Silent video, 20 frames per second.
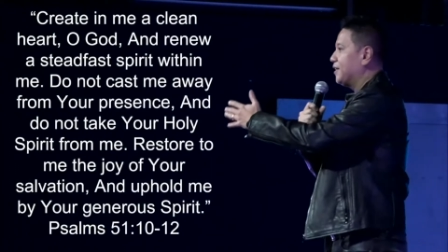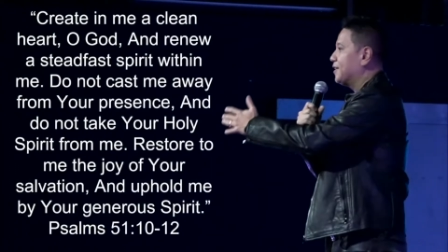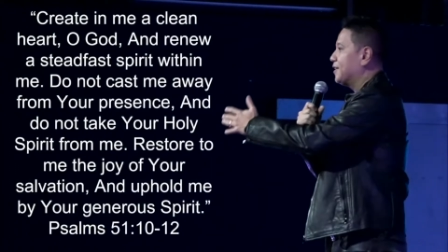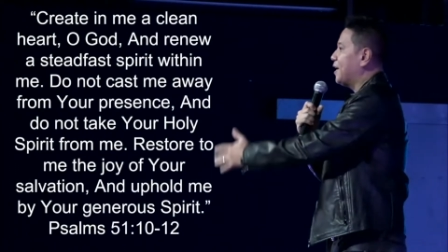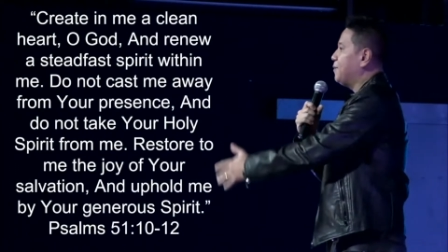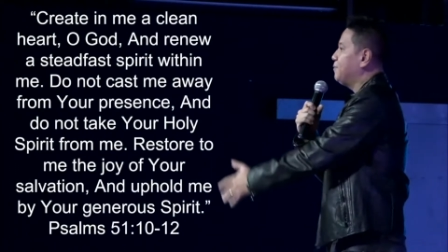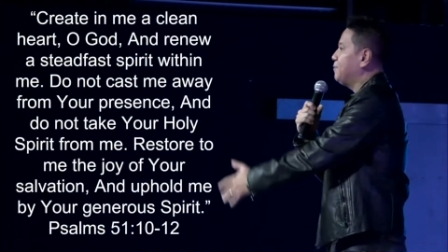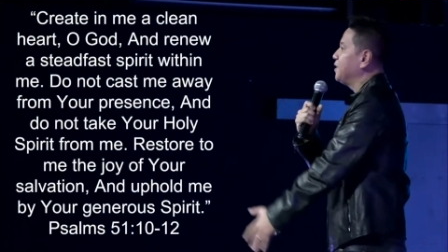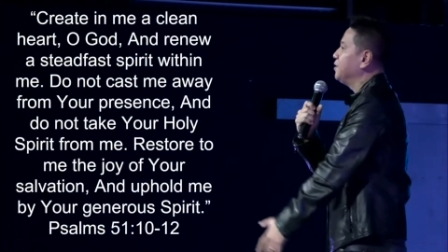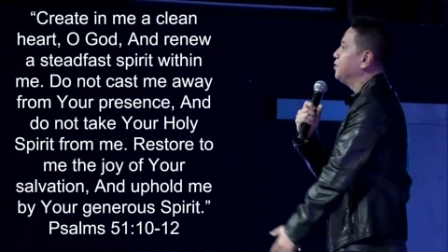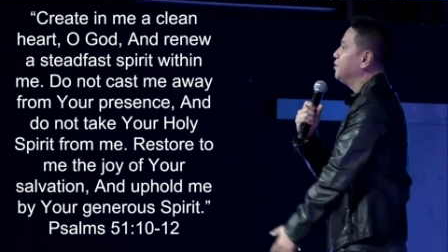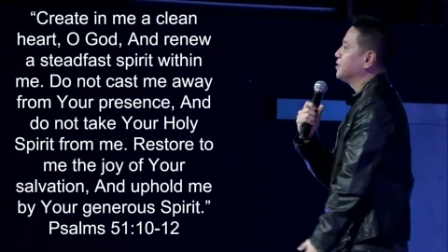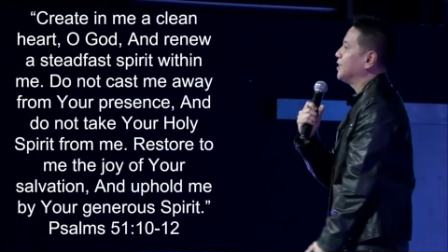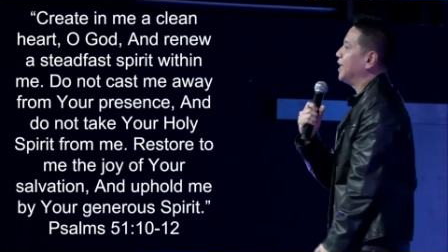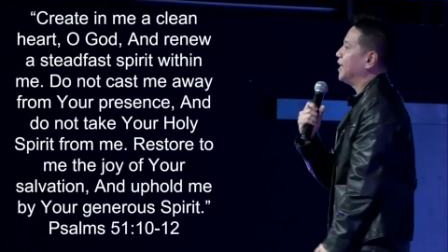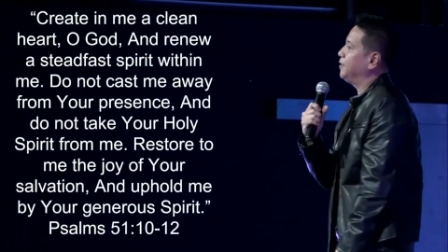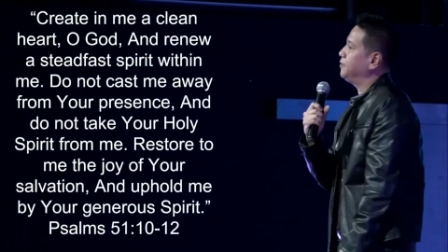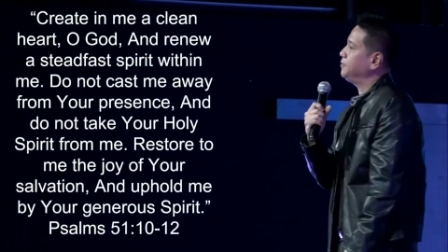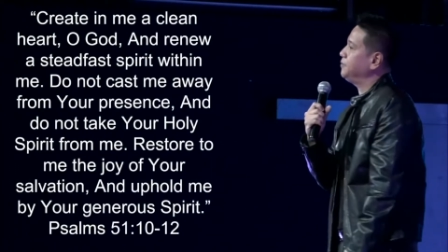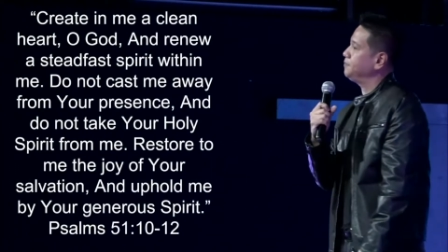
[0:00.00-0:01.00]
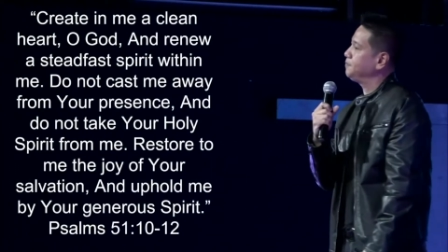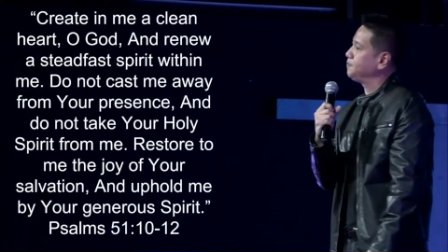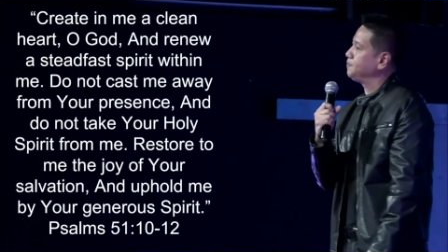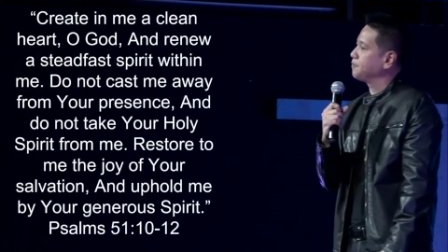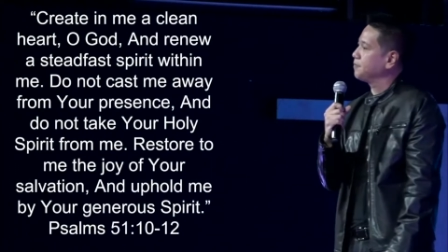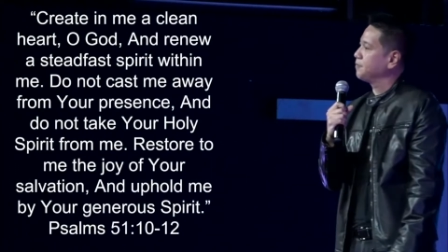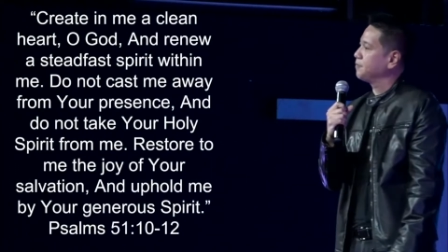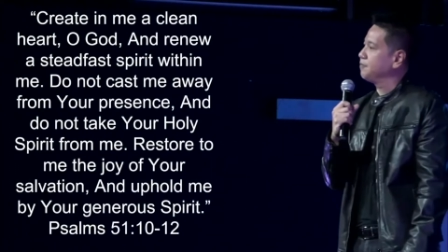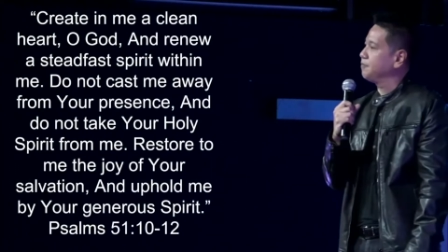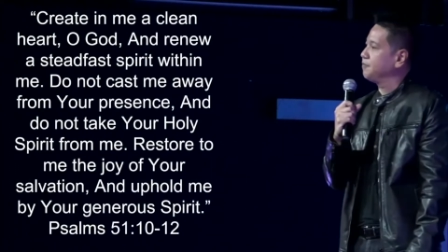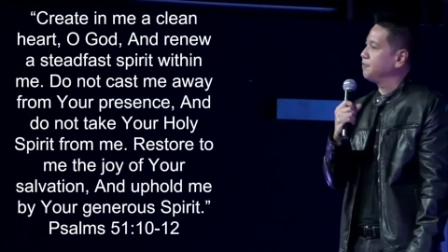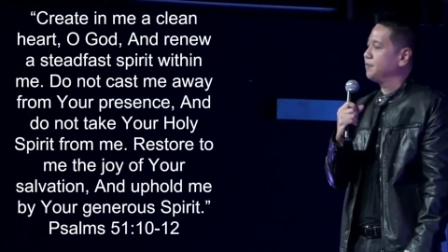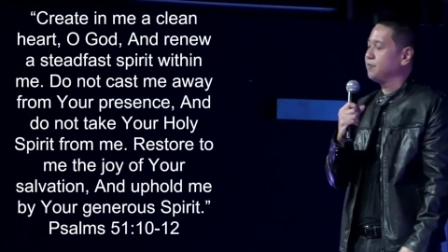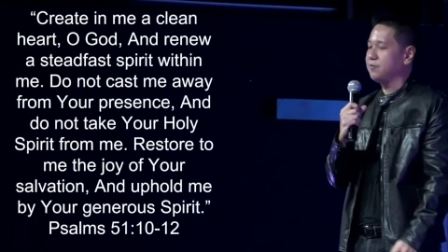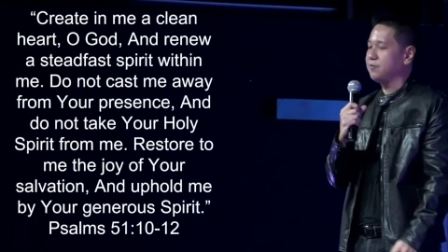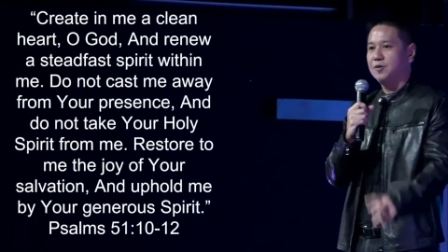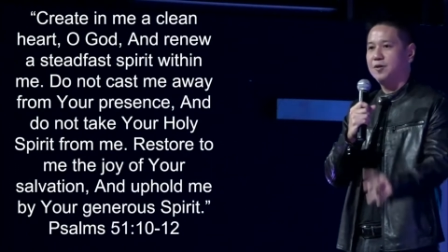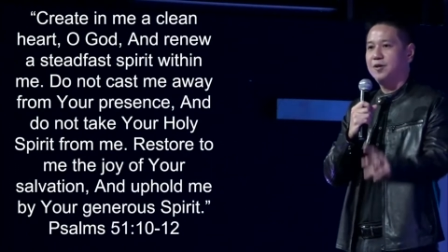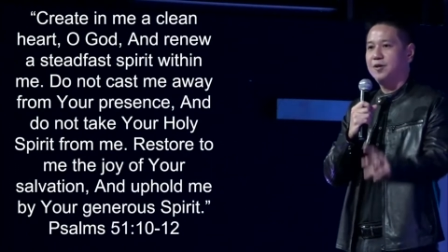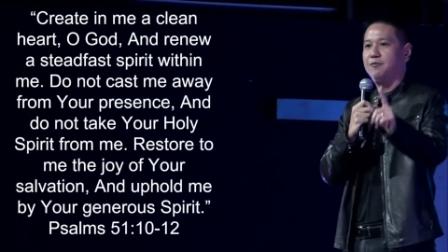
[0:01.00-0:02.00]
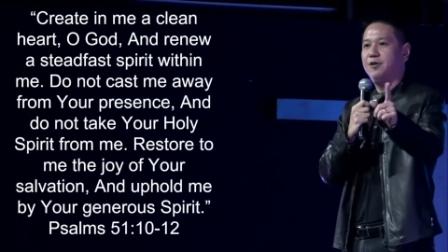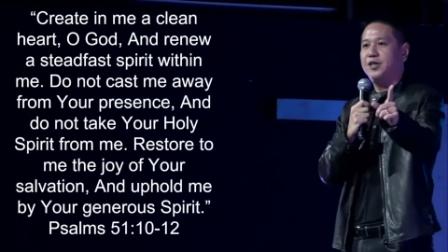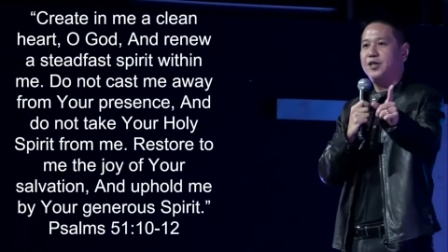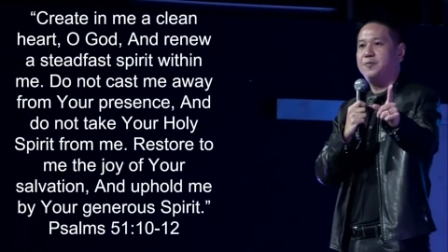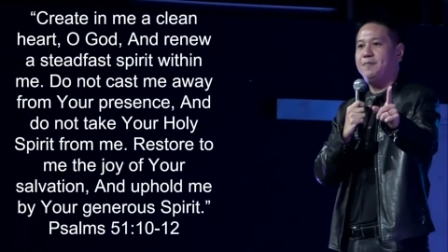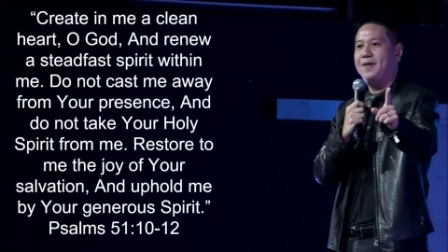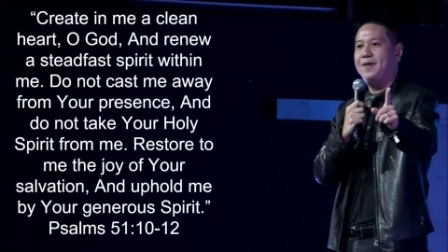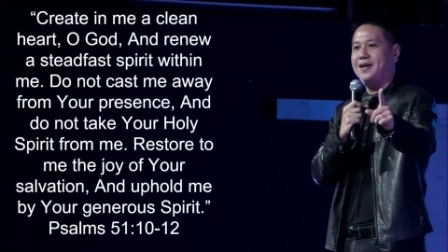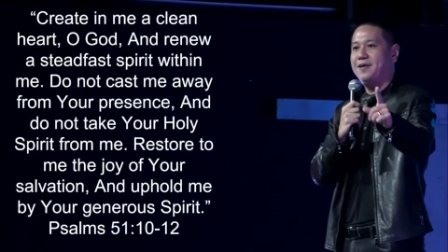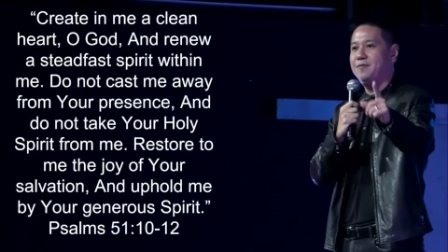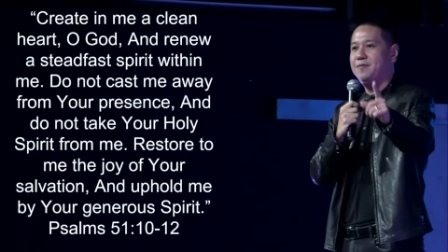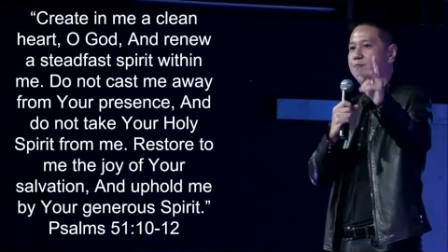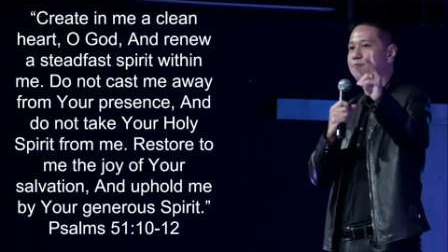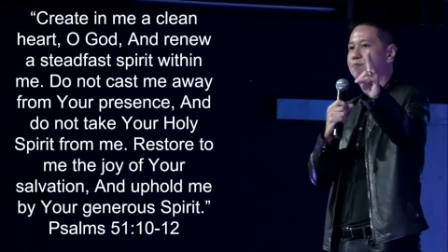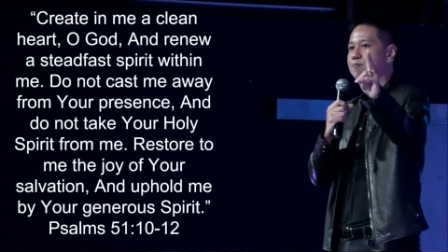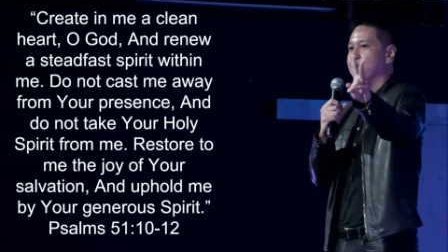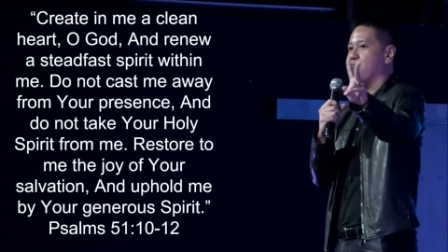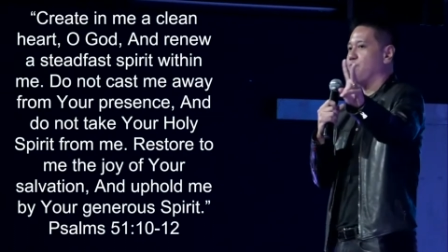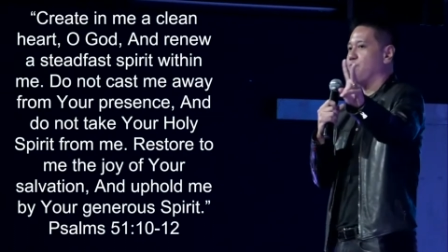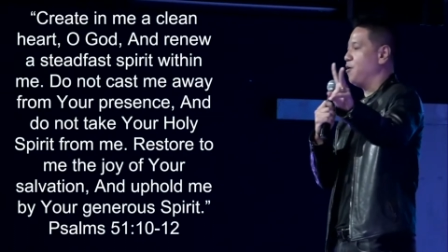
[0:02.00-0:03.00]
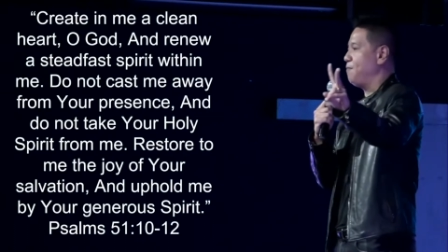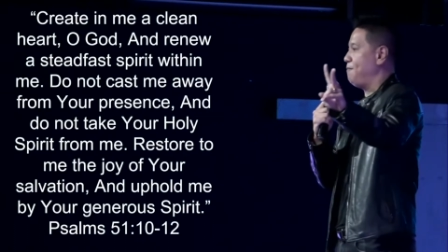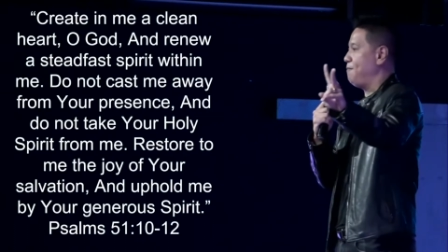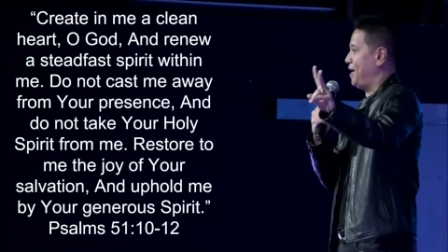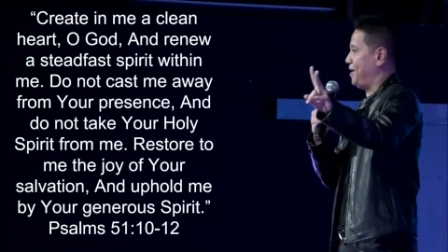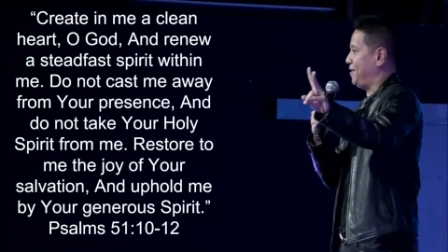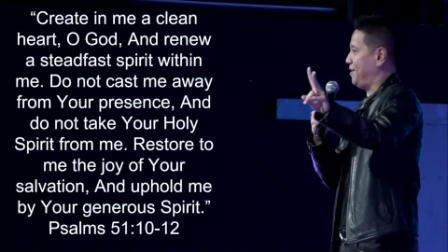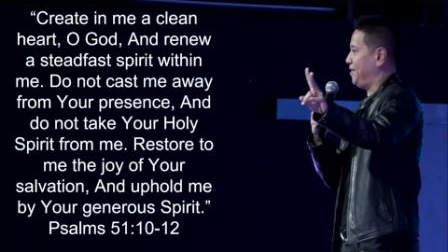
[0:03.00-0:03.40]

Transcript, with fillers: comes into town, rich man, poor man.